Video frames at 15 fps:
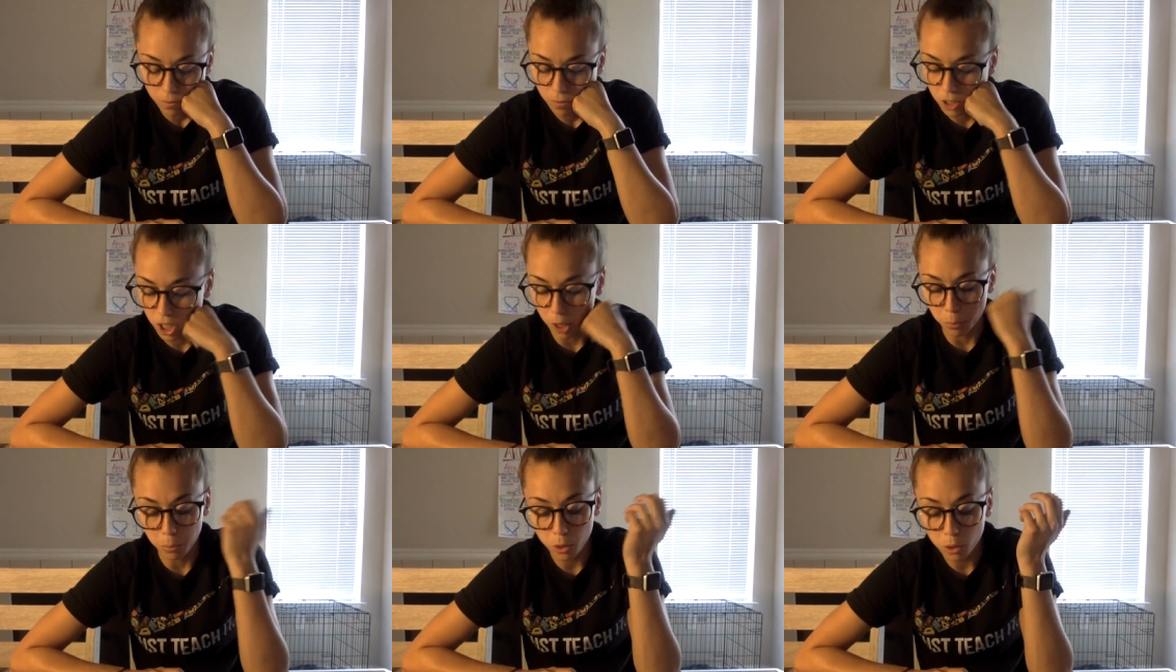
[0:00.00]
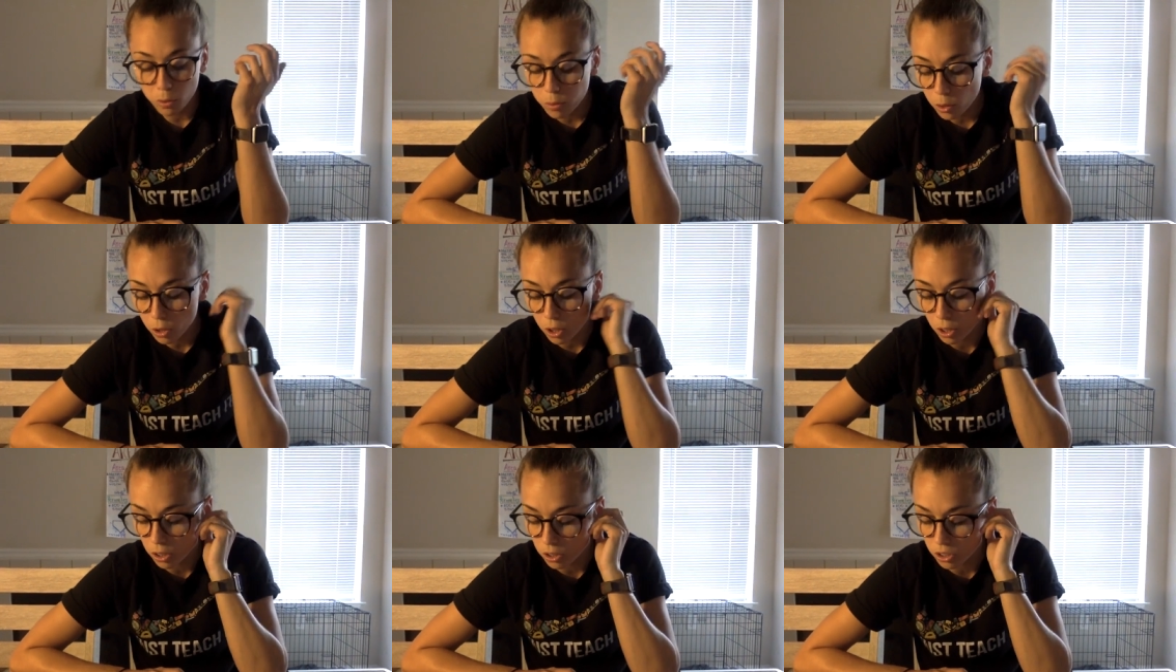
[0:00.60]
She had beautiful
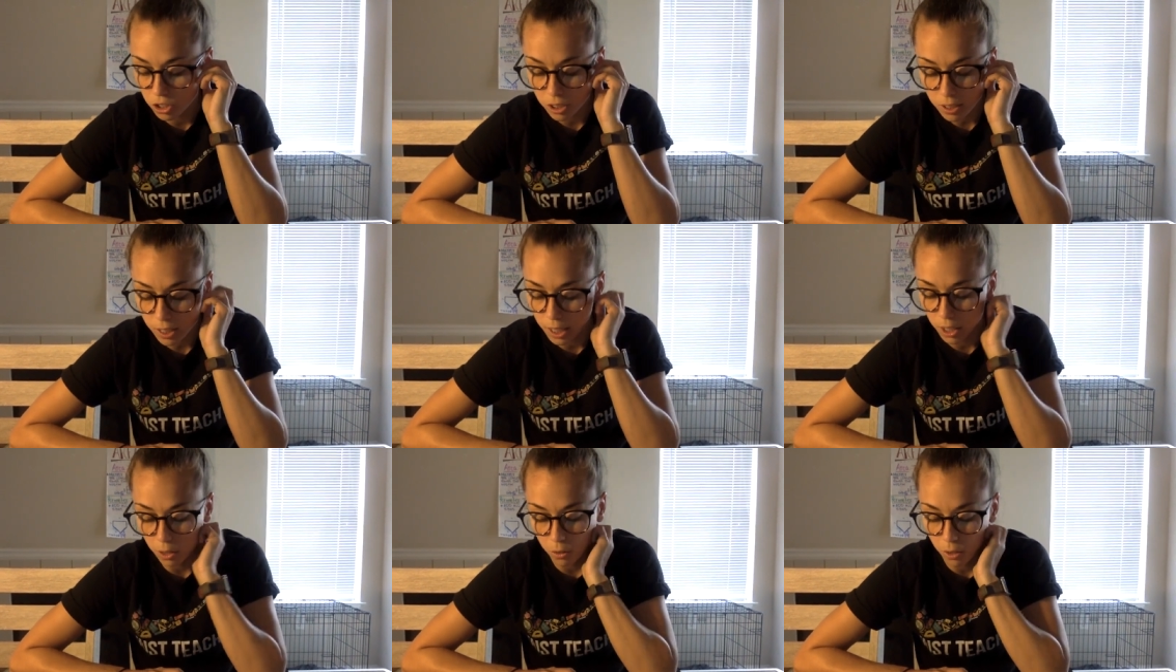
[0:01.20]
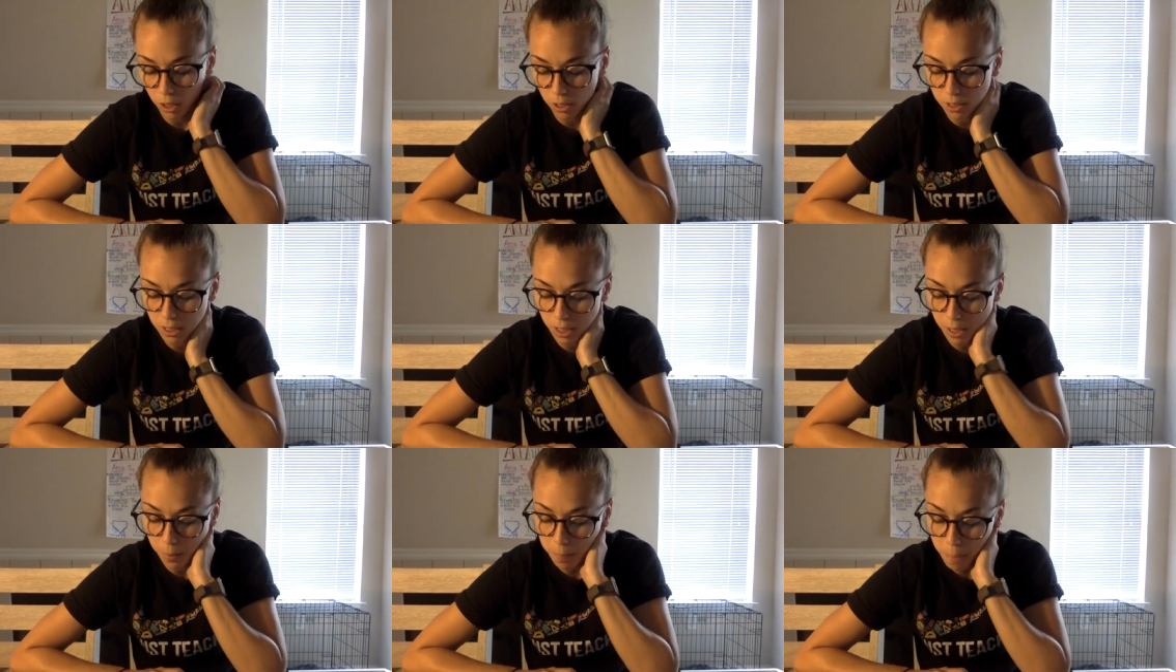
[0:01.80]
curls just like you,
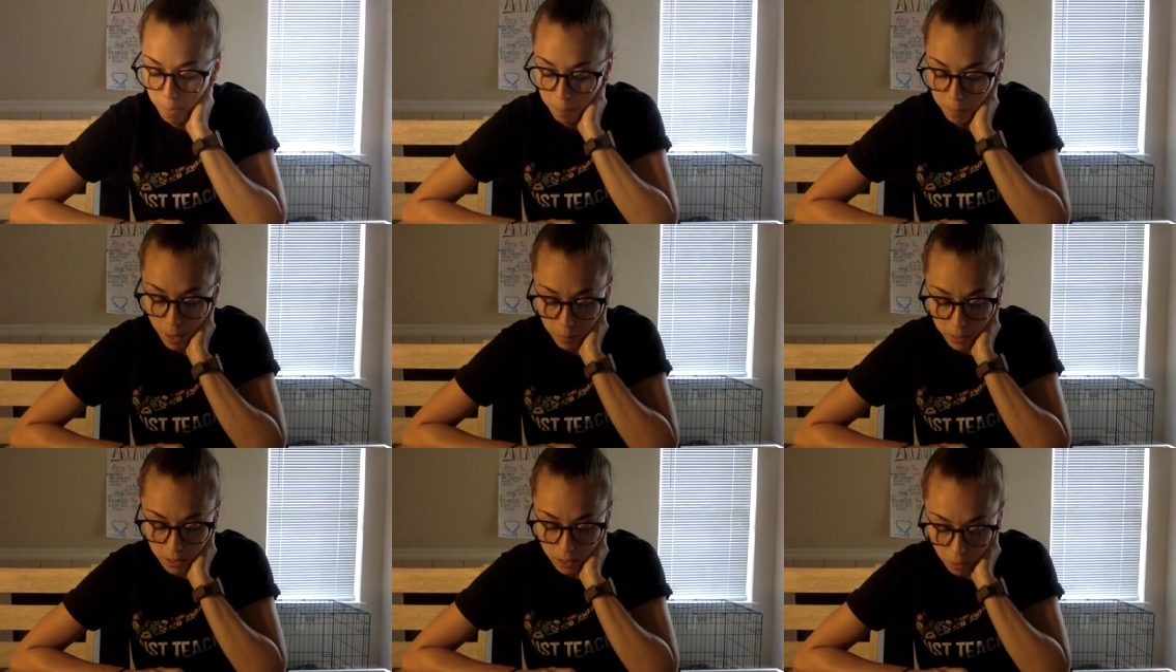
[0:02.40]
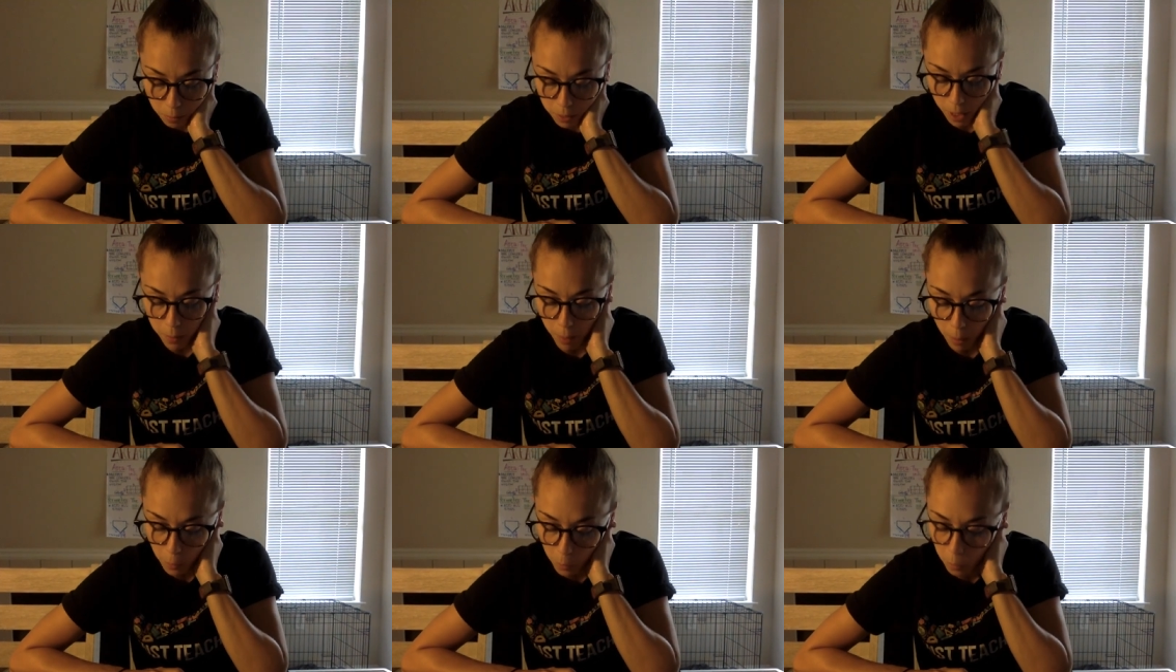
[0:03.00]
Kirsti. Maybe someday
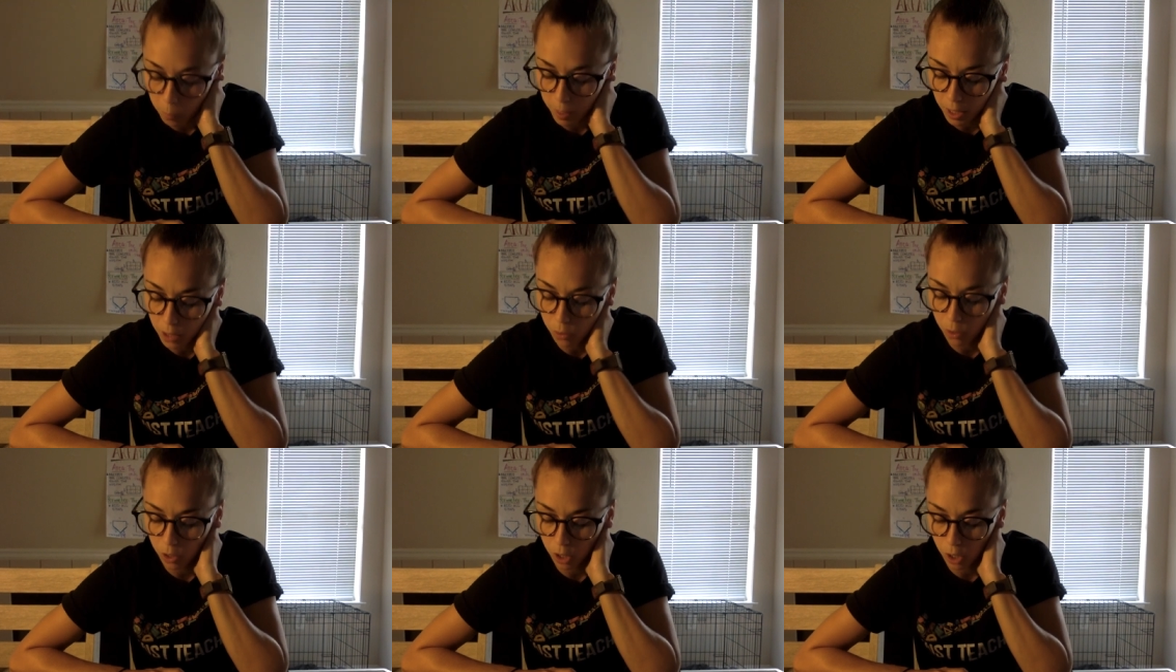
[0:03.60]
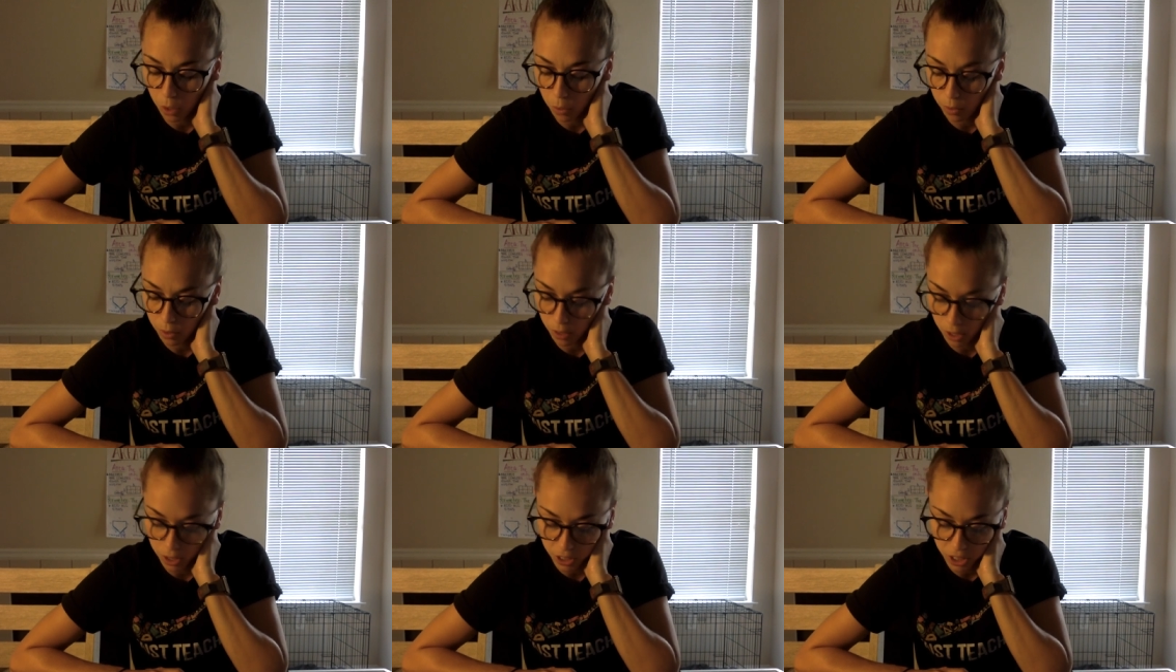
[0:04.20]
Mama will make you a coat with a
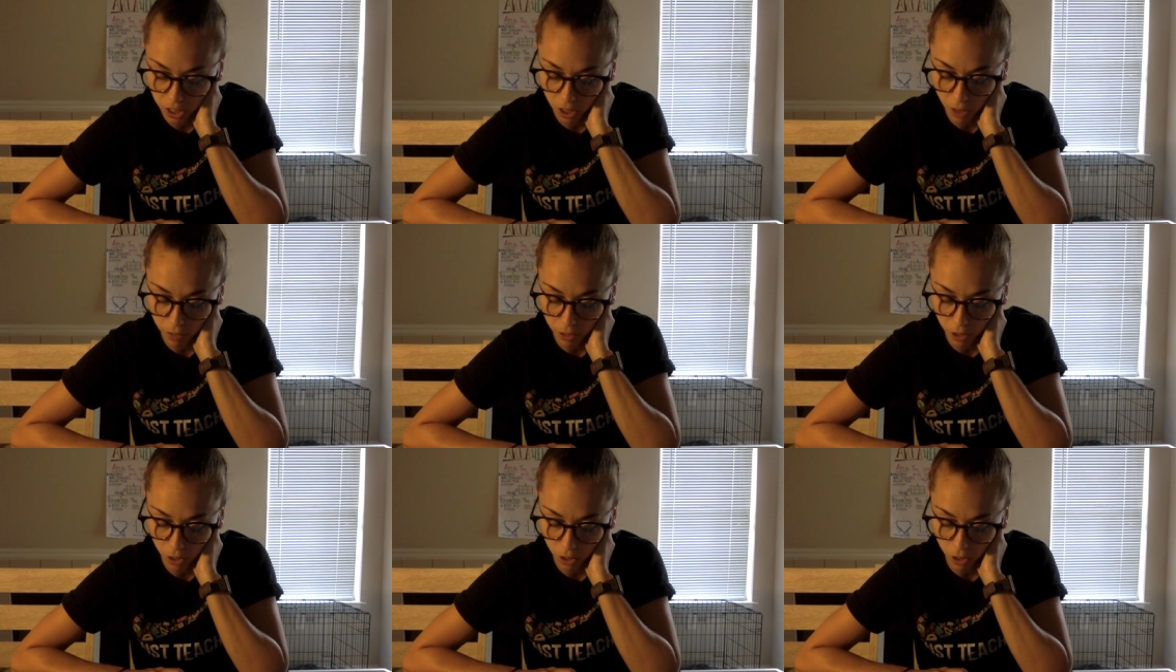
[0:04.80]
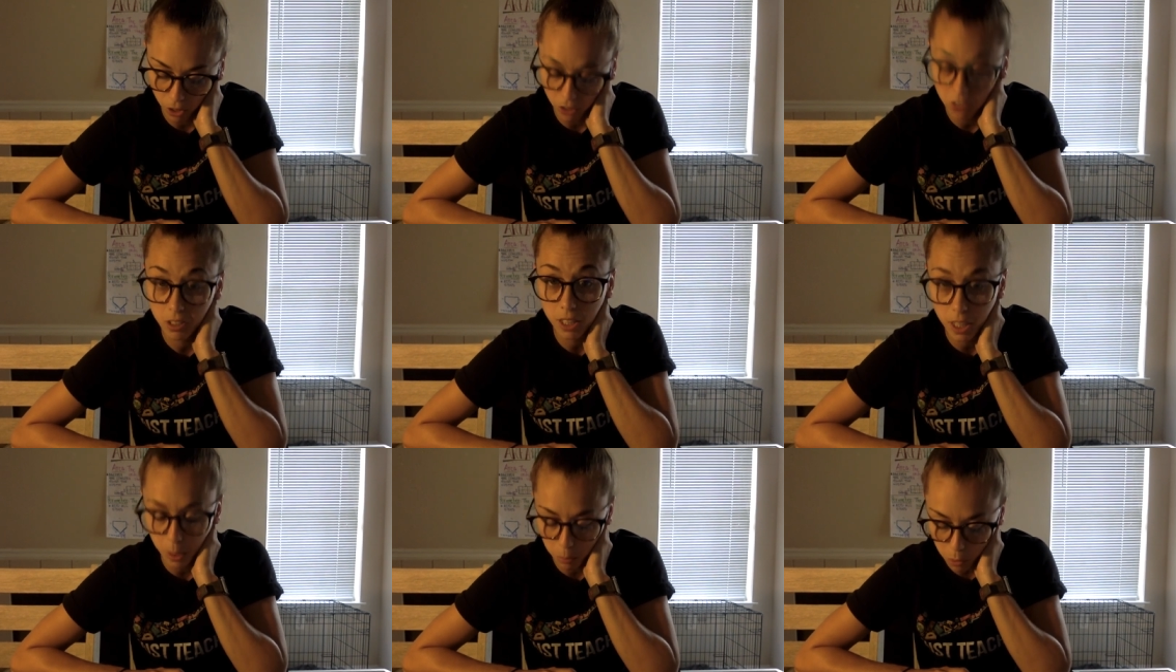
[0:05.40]
hood to cover your curls
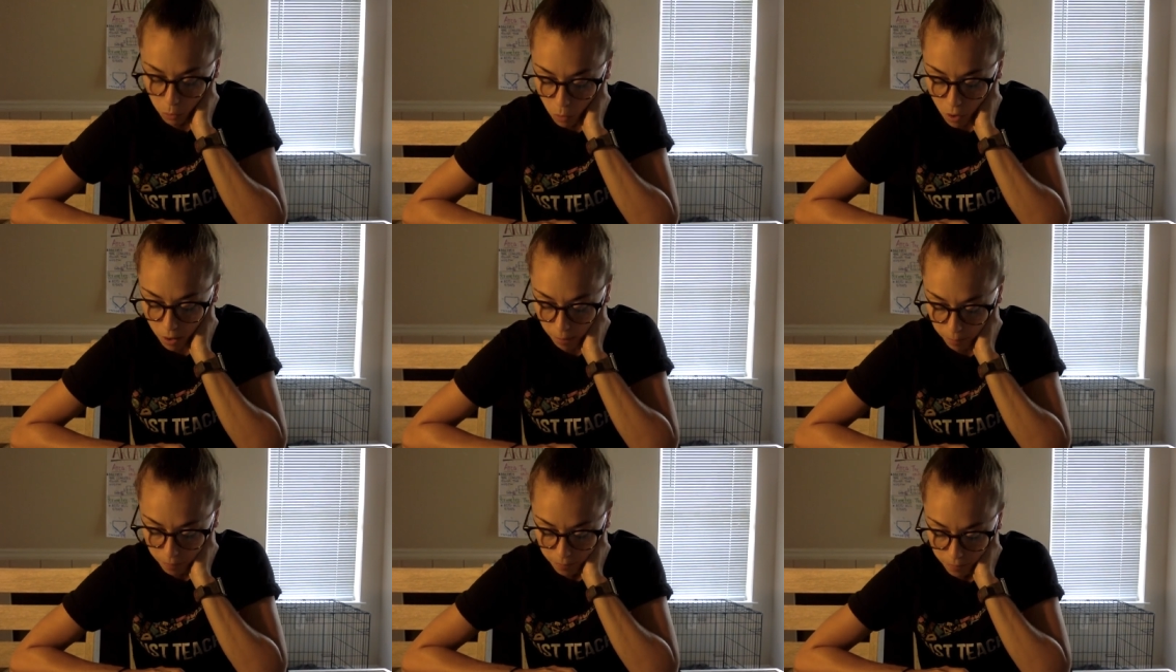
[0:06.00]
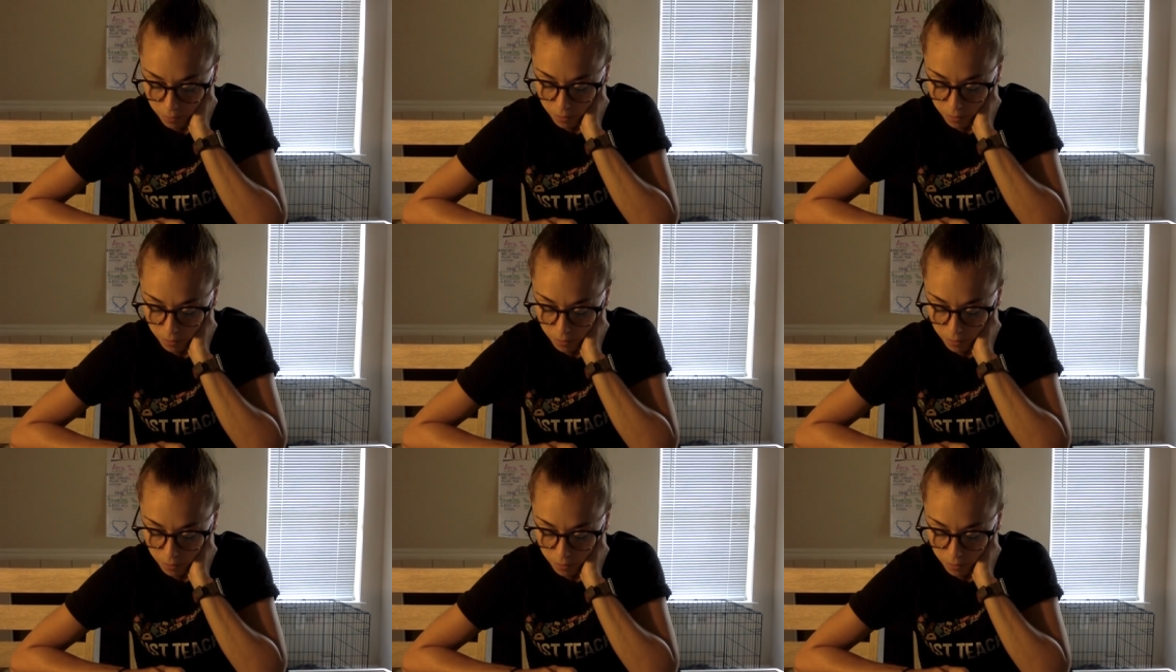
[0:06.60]
and keep you warm.